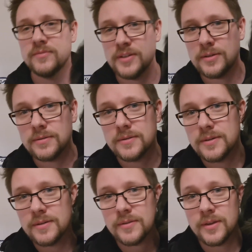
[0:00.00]
video
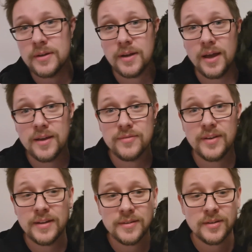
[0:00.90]
than I have
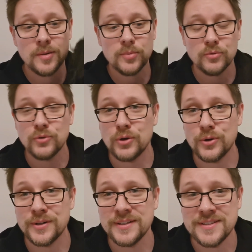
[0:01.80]
ended up
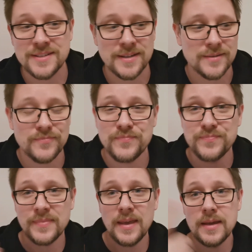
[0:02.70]
recording today.
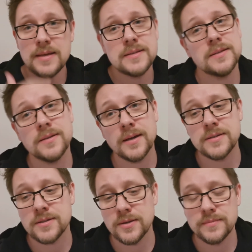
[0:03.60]
See you
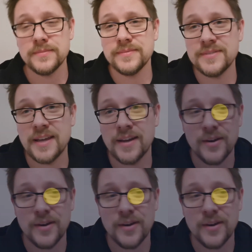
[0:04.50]
guys soon. Take